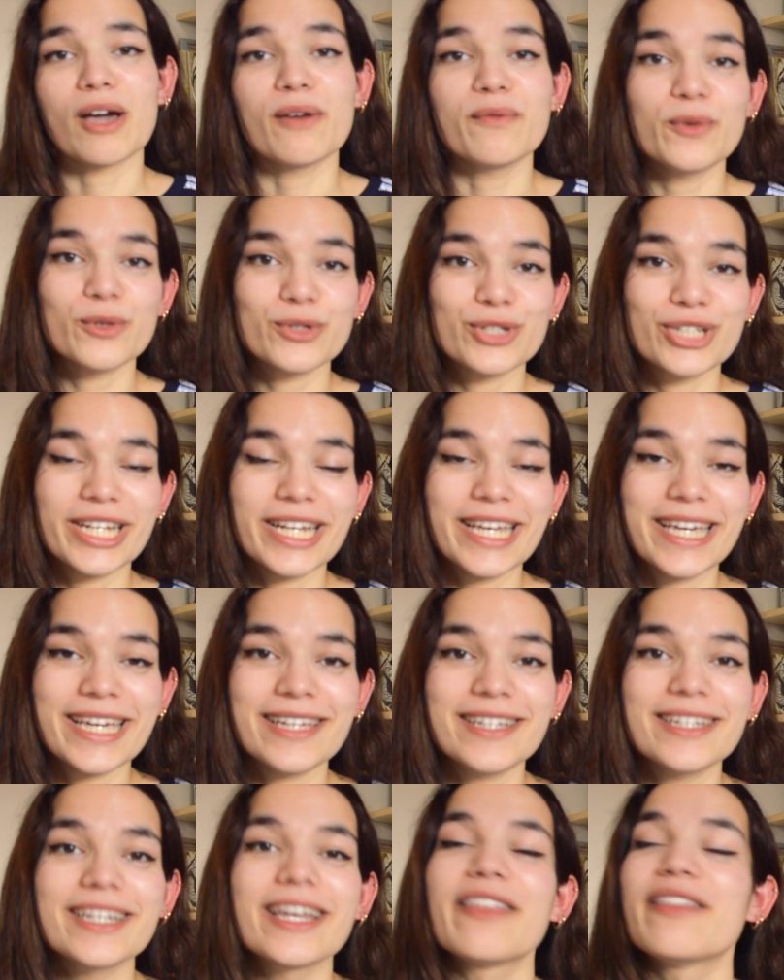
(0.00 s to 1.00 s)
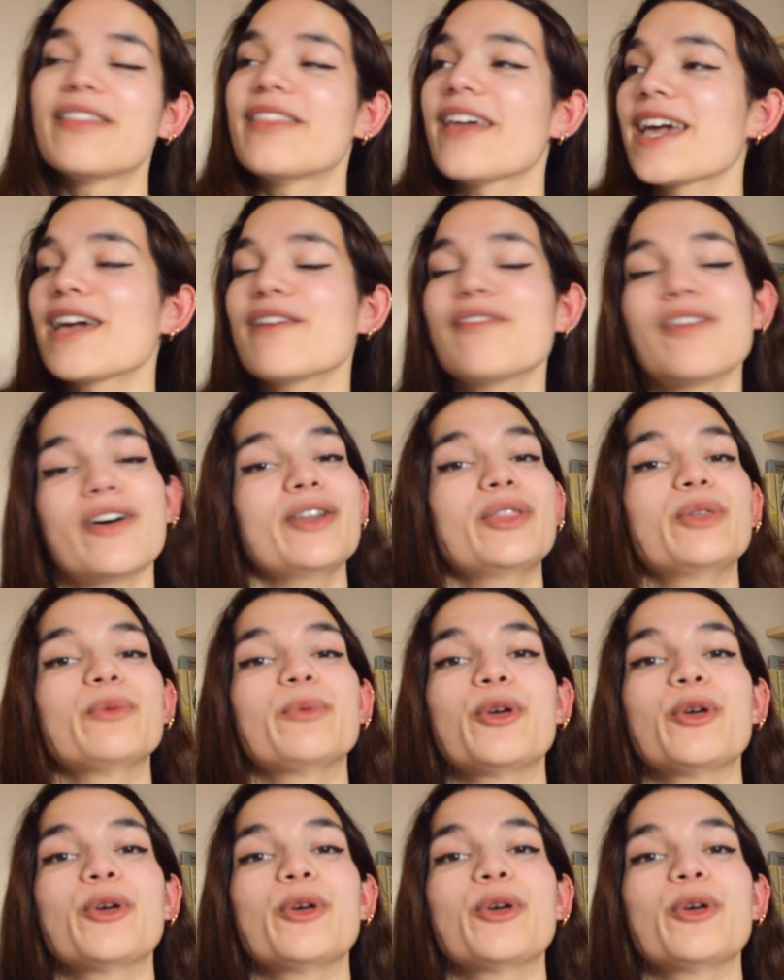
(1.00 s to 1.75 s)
Unfortunately, they have heard the